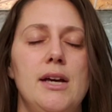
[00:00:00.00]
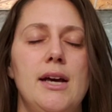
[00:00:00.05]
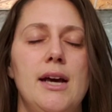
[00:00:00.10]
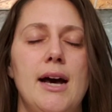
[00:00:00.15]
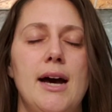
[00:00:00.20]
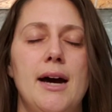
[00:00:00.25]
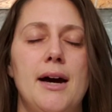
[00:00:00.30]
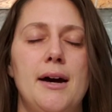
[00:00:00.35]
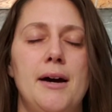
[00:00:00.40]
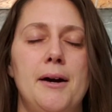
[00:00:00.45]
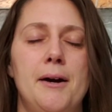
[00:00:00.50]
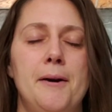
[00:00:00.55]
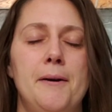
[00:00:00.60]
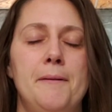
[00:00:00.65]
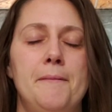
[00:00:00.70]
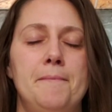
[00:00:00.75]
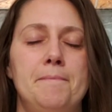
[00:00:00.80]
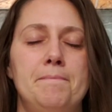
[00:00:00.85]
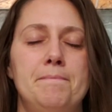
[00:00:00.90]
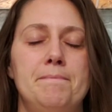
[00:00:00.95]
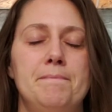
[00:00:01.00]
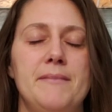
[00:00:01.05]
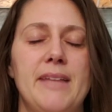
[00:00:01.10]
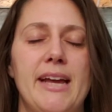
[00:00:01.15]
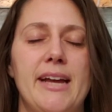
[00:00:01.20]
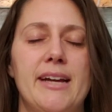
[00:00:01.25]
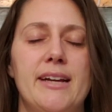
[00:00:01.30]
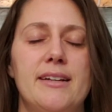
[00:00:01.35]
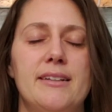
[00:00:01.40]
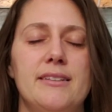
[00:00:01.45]

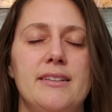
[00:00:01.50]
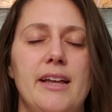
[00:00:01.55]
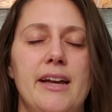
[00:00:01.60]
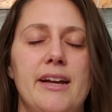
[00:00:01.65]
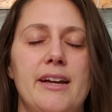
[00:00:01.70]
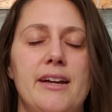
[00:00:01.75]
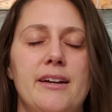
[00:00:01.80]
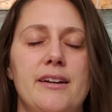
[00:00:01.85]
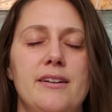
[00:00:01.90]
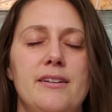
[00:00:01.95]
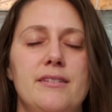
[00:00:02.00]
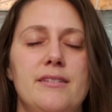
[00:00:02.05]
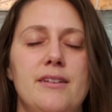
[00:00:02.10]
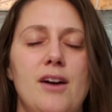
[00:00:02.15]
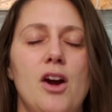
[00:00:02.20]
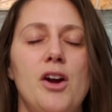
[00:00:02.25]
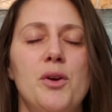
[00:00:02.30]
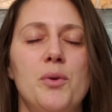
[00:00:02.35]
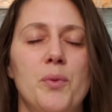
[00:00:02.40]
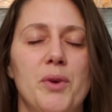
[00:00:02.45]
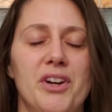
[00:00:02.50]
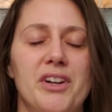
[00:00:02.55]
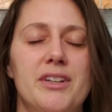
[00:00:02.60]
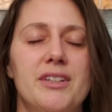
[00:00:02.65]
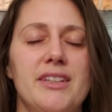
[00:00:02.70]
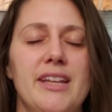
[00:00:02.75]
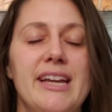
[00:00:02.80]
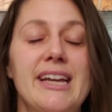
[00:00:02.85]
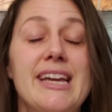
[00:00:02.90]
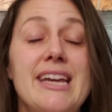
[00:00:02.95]
like artwork,
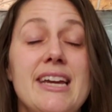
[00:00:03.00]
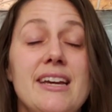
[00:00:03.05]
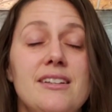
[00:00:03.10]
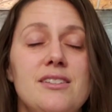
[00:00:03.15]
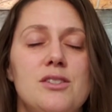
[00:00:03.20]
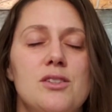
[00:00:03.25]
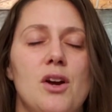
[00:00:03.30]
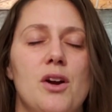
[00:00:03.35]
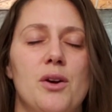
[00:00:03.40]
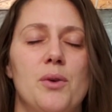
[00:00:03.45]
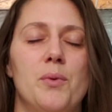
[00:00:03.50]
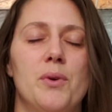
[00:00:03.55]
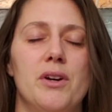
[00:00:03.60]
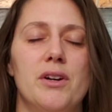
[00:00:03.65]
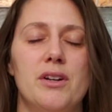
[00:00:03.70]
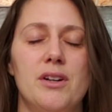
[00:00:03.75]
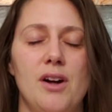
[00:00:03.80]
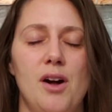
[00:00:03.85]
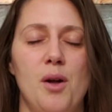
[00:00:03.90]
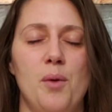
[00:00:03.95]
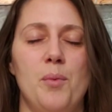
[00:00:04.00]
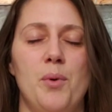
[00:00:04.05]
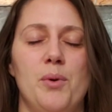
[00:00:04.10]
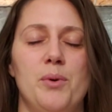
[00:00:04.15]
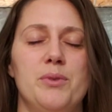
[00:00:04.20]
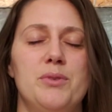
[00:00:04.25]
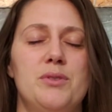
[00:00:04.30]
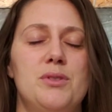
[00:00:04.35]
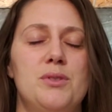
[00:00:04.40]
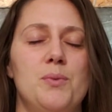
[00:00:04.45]
like kids artwork
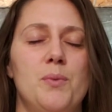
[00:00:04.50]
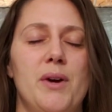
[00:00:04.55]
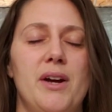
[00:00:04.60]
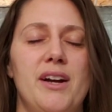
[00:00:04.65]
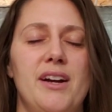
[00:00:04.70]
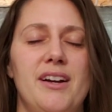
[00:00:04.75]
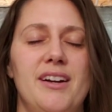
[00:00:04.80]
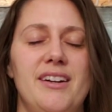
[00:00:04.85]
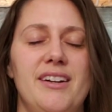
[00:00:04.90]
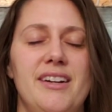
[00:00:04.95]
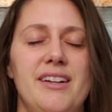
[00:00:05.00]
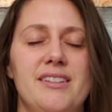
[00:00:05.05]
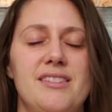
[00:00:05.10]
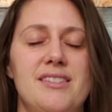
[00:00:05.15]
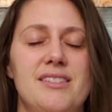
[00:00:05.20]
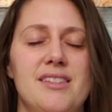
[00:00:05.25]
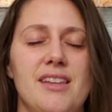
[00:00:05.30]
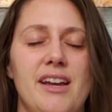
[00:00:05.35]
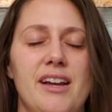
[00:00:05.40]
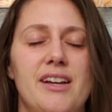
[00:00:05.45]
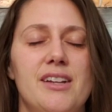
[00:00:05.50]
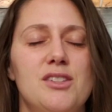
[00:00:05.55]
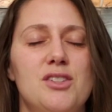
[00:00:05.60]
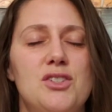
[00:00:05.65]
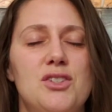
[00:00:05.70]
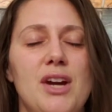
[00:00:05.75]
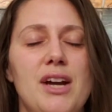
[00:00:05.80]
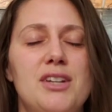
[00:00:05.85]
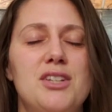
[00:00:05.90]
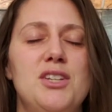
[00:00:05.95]
almost, where it's like
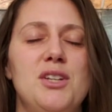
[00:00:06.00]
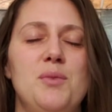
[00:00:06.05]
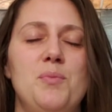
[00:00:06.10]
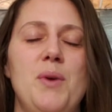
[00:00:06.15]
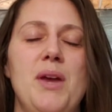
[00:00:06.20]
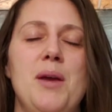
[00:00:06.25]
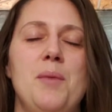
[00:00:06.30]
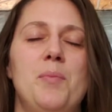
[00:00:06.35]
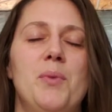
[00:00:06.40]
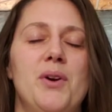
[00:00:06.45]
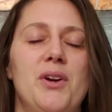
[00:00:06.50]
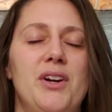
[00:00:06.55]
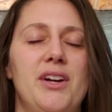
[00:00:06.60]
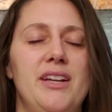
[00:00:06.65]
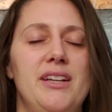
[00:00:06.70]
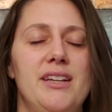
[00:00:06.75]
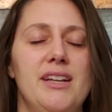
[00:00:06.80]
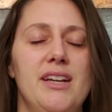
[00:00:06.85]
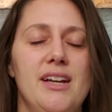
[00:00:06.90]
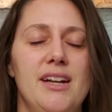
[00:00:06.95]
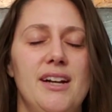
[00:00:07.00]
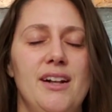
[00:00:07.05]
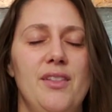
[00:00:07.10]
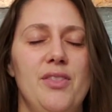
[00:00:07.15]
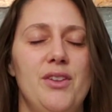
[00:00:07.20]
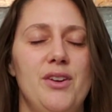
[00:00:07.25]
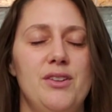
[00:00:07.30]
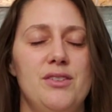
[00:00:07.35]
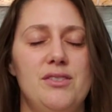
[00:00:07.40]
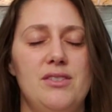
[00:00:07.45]
construction paper, and
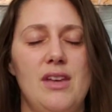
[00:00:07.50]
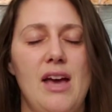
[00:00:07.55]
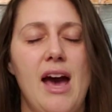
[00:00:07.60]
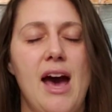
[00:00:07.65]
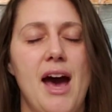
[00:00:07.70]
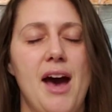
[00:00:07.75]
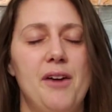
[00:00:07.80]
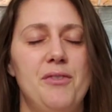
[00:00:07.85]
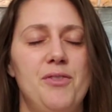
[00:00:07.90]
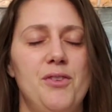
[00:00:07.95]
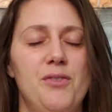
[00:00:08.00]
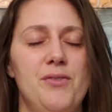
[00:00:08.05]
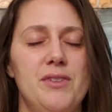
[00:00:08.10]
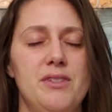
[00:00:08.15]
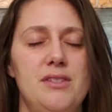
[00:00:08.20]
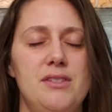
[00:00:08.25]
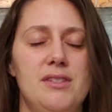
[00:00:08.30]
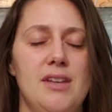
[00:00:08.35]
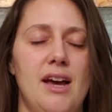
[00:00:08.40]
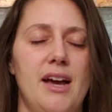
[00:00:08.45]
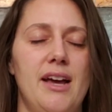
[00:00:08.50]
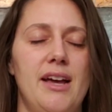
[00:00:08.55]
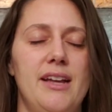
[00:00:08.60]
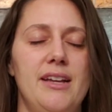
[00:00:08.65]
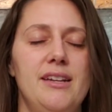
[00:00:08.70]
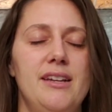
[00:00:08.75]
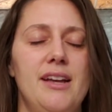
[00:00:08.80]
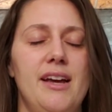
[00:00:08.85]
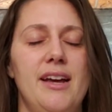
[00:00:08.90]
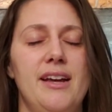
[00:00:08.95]
there's half of a
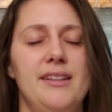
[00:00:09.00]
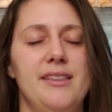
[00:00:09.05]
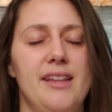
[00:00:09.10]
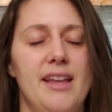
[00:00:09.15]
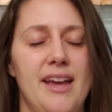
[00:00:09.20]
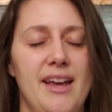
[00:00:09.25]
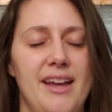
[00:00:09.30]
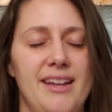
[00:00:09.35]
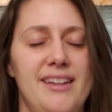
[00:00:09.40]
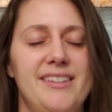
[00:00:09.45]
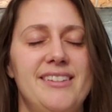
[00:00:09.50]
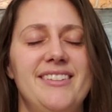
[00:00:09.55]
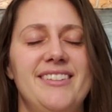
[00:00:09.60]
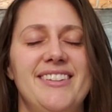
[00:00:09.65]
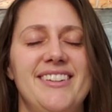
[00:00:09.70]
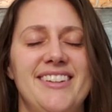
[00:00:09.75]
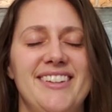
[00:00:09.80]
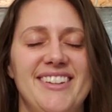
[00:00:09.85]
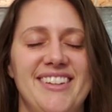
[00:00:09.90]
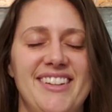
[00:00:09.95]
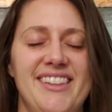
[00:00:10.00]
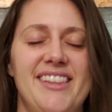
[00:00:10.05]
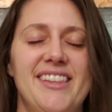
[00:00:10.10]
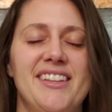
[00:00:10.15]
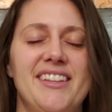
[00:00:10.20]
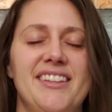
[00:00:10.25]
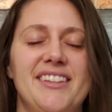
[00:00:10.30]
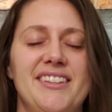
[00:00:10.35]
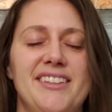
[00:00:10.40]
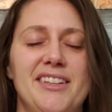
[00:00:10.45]
sun, and then
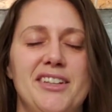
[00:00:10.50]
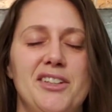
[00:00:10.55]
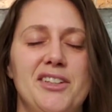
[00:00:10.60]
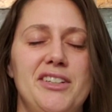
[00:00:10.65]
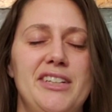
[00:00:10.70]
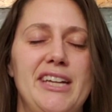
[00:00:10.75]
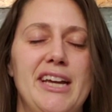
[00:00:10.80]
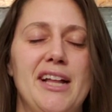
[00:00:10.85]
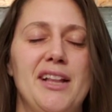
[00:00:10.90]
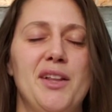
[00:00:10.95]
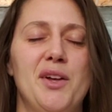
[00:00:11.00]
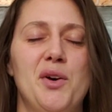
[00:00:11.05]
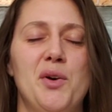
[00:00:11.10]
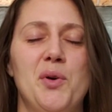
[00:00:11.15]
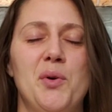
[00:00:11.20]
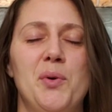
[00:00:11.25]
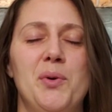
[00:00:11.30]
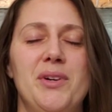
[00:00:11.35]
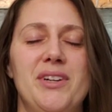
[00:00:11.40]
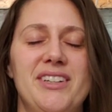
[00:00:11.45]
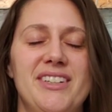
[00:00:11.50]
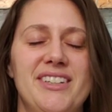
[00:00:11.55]
the little yellow,